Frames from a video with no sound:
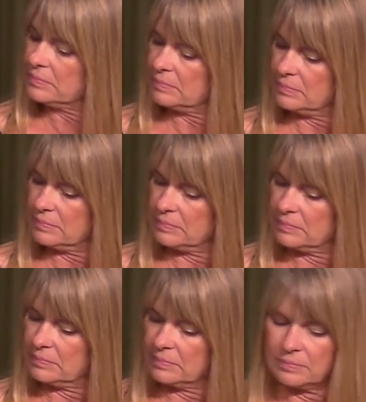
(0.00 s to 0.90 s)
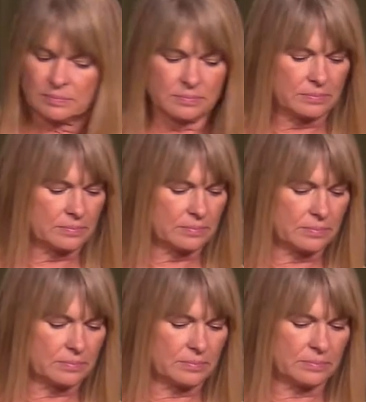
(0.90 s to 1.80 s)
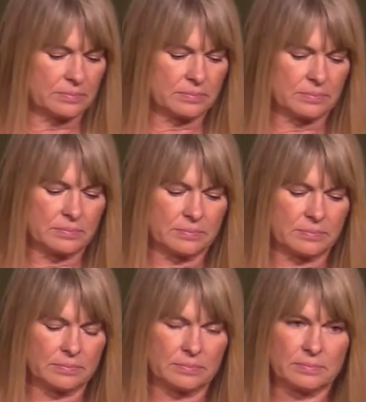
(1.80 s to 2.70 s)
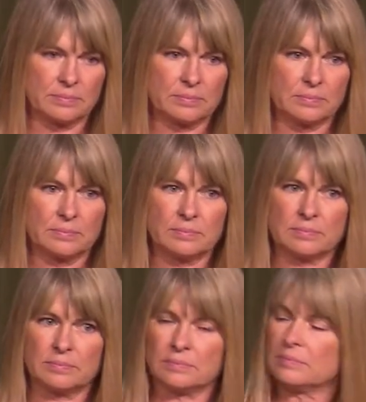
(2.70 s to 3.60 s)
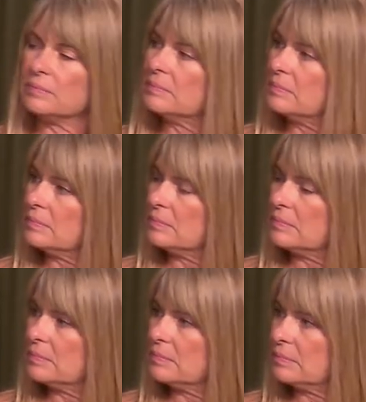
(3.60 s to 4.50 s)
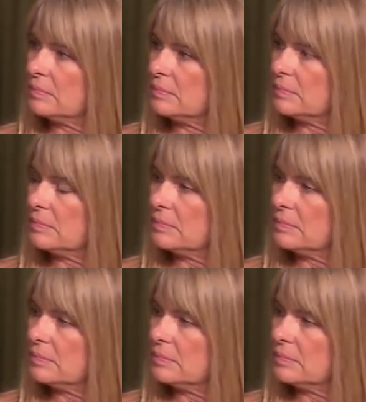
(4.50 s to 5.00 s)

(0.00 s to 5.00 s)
(silent)